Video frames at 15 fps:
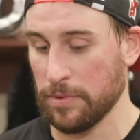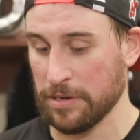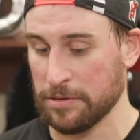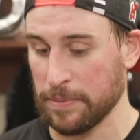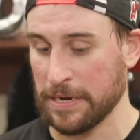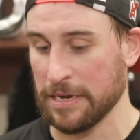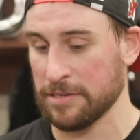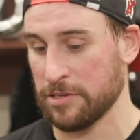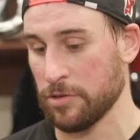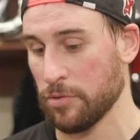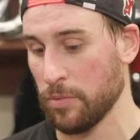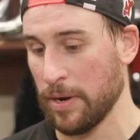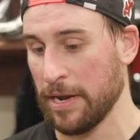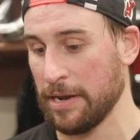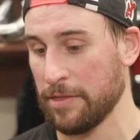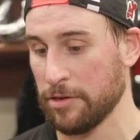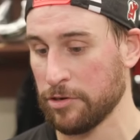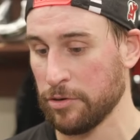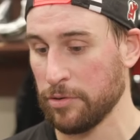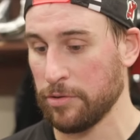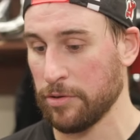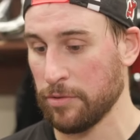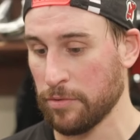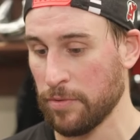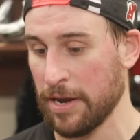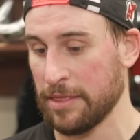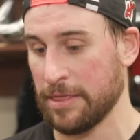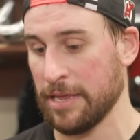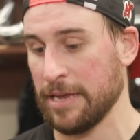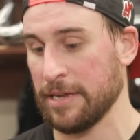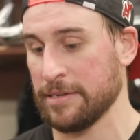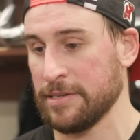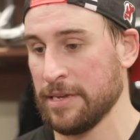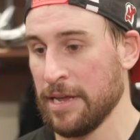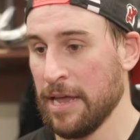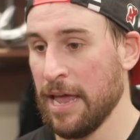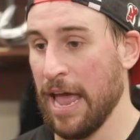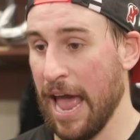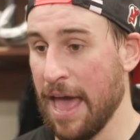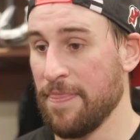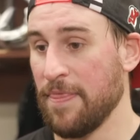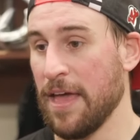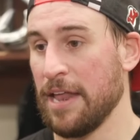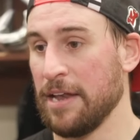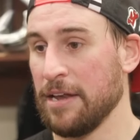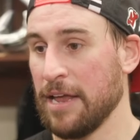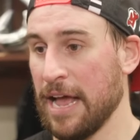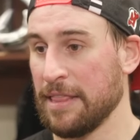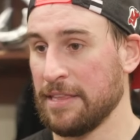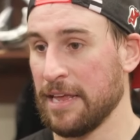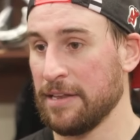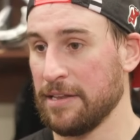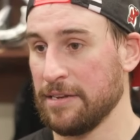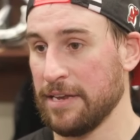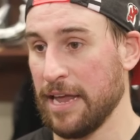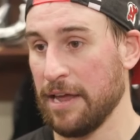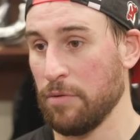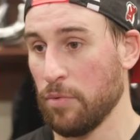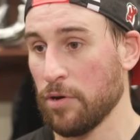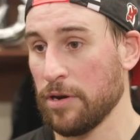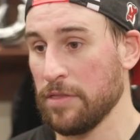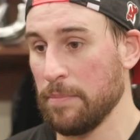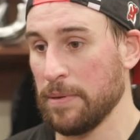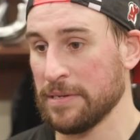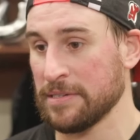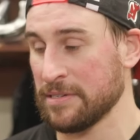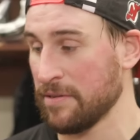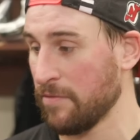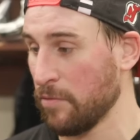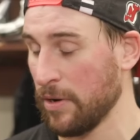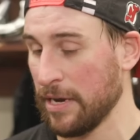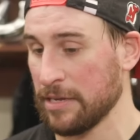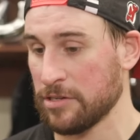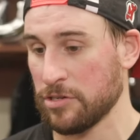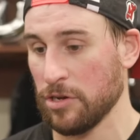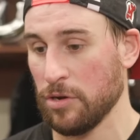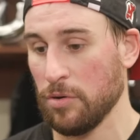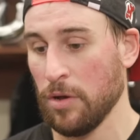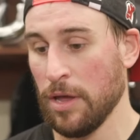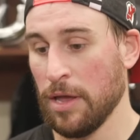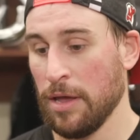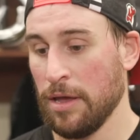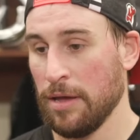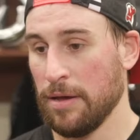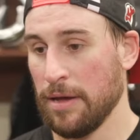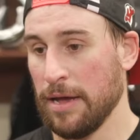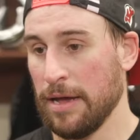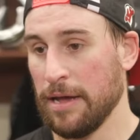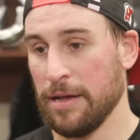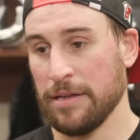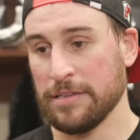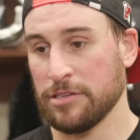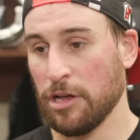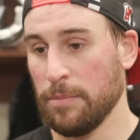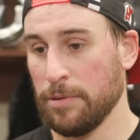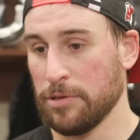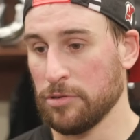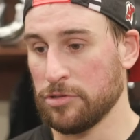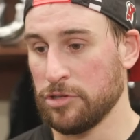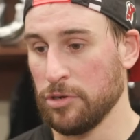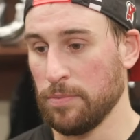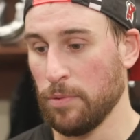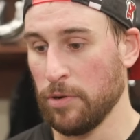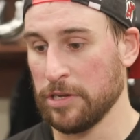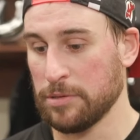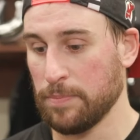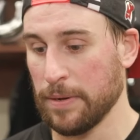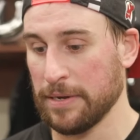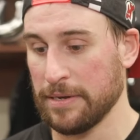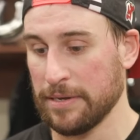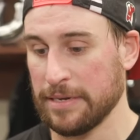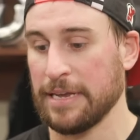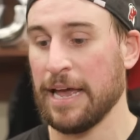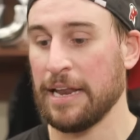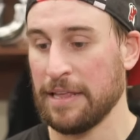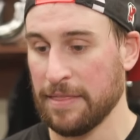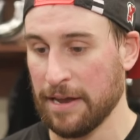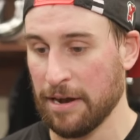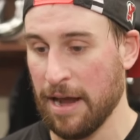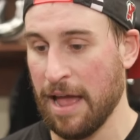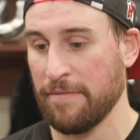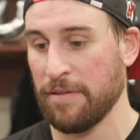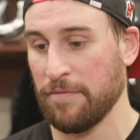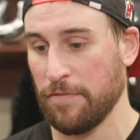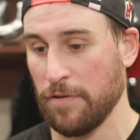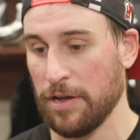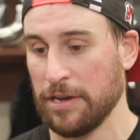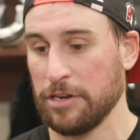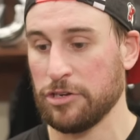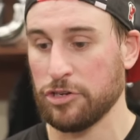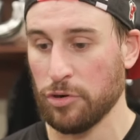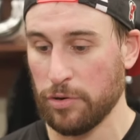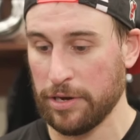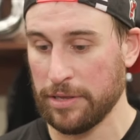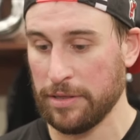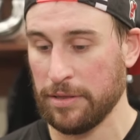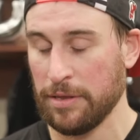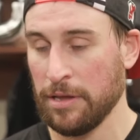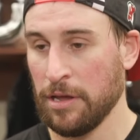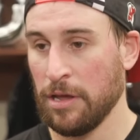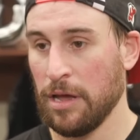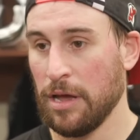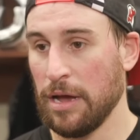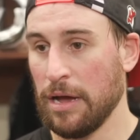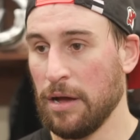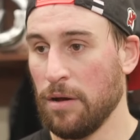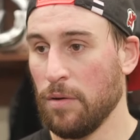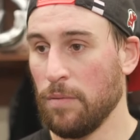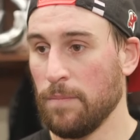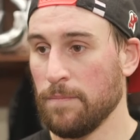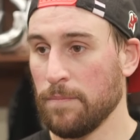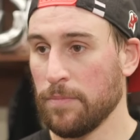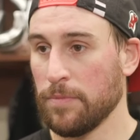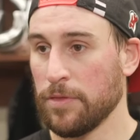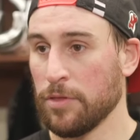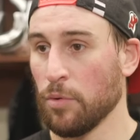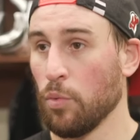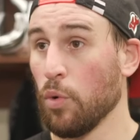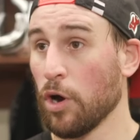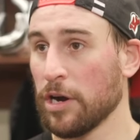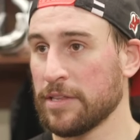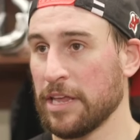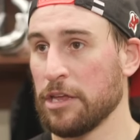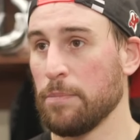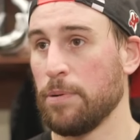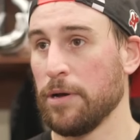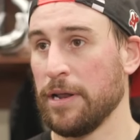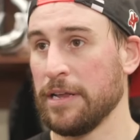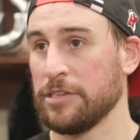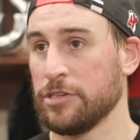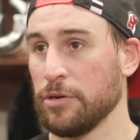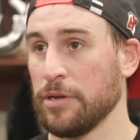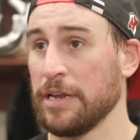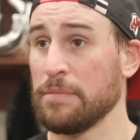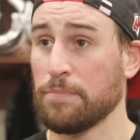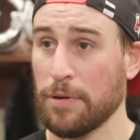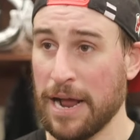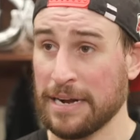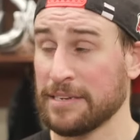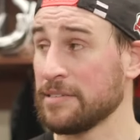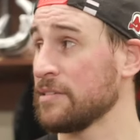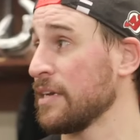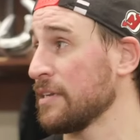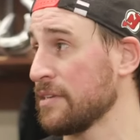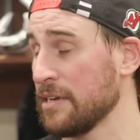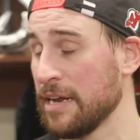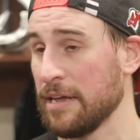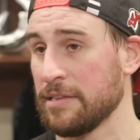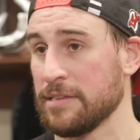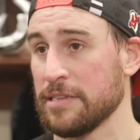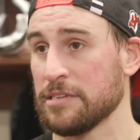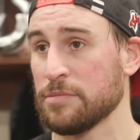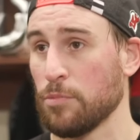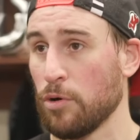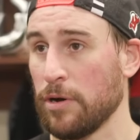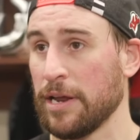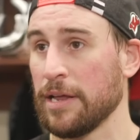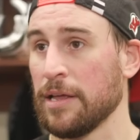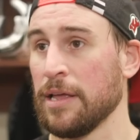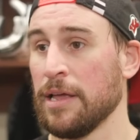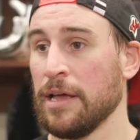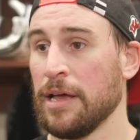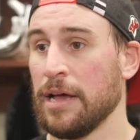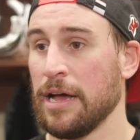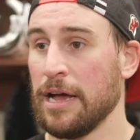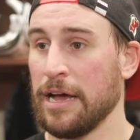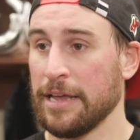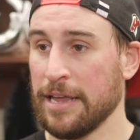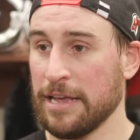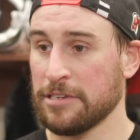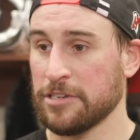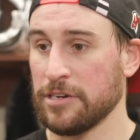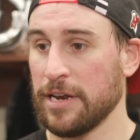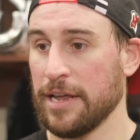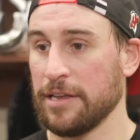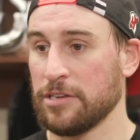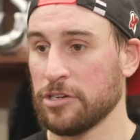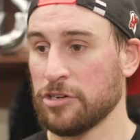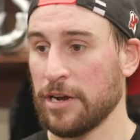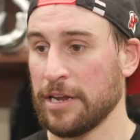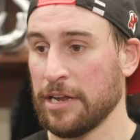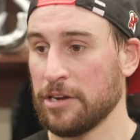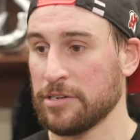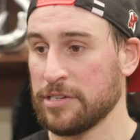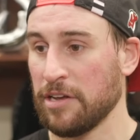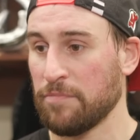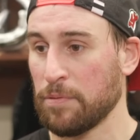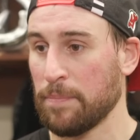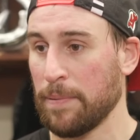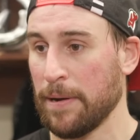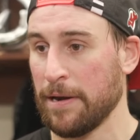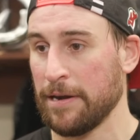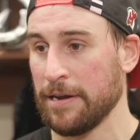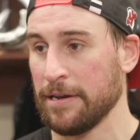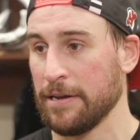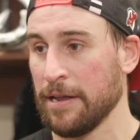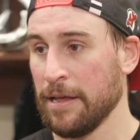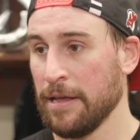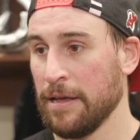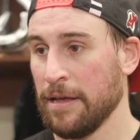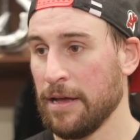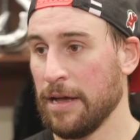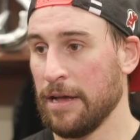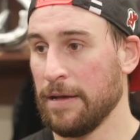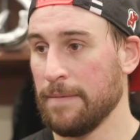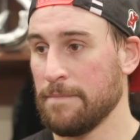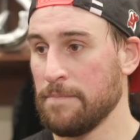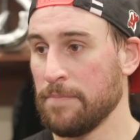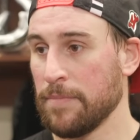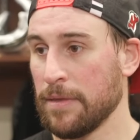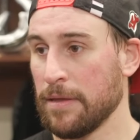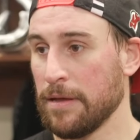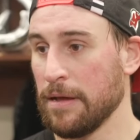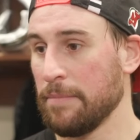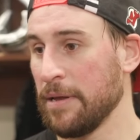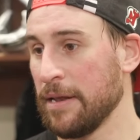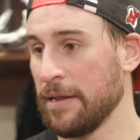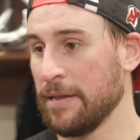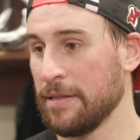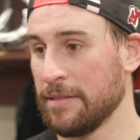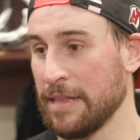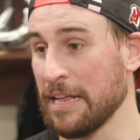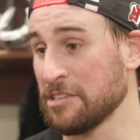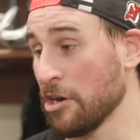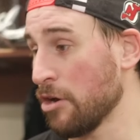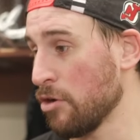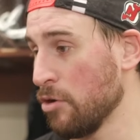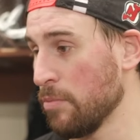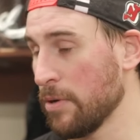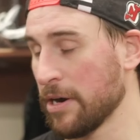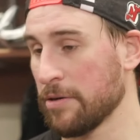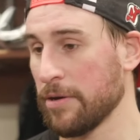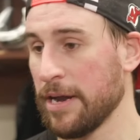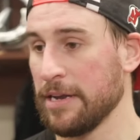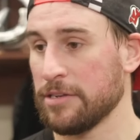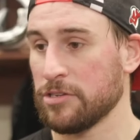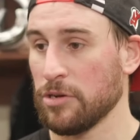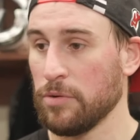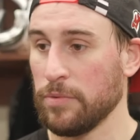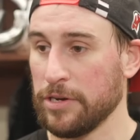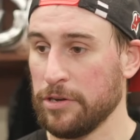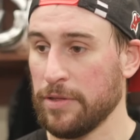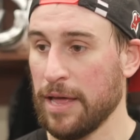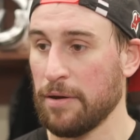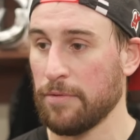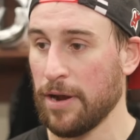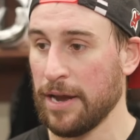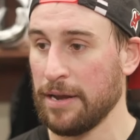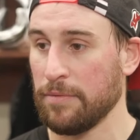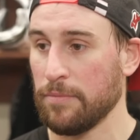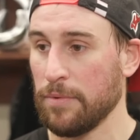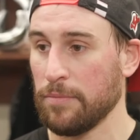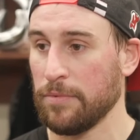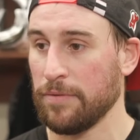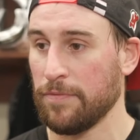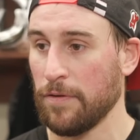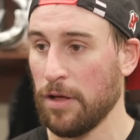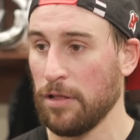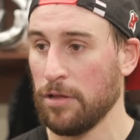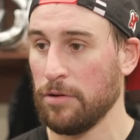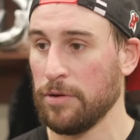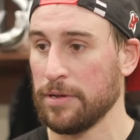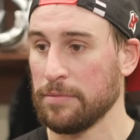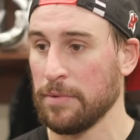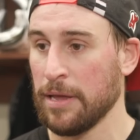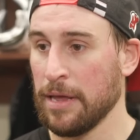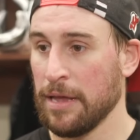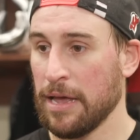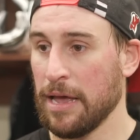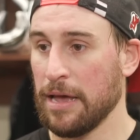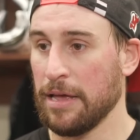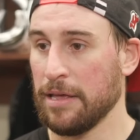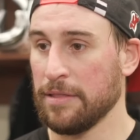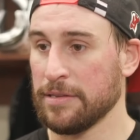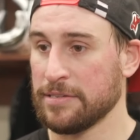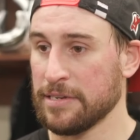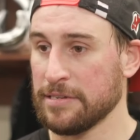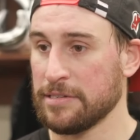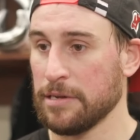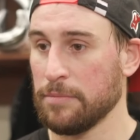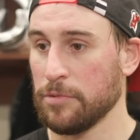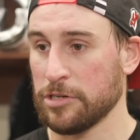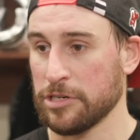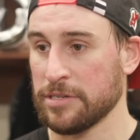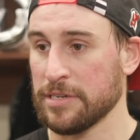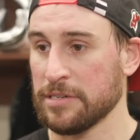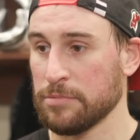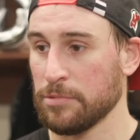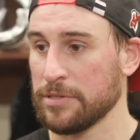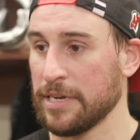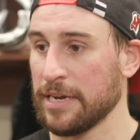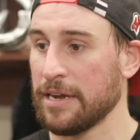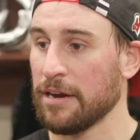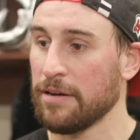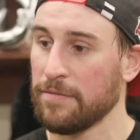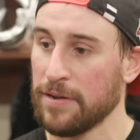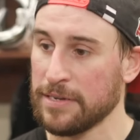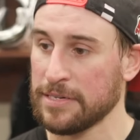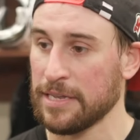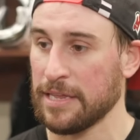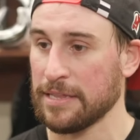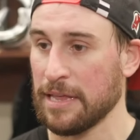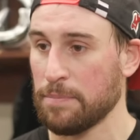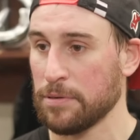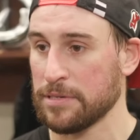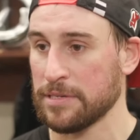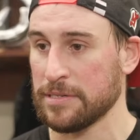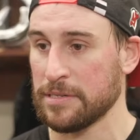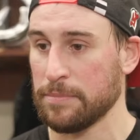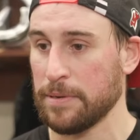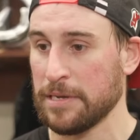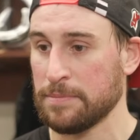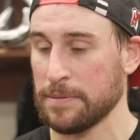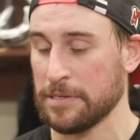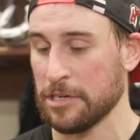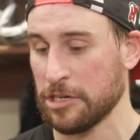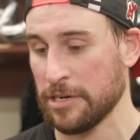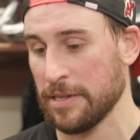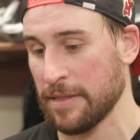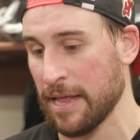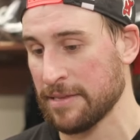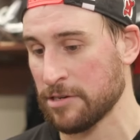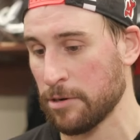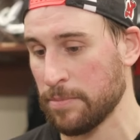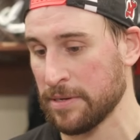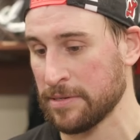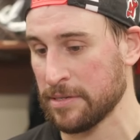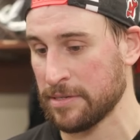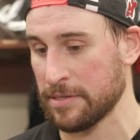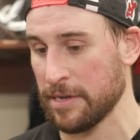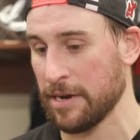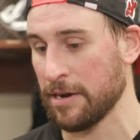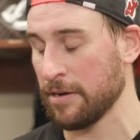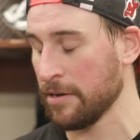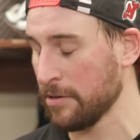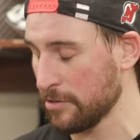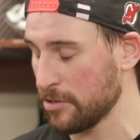It's because they're winning and they're doing the right things. And then at the end of the day, we're in the business of winning. So it's all about those 2 points. But getting there, having fun, enjoying the work that you put into it in practice, like tonight, this morning, yesterday, to try to get yourself prepared and I mean, that's our homework, right? So we do that right, and when we follow and the system, which the system will take care of us, I think that puts us in the best position, and that's our business there.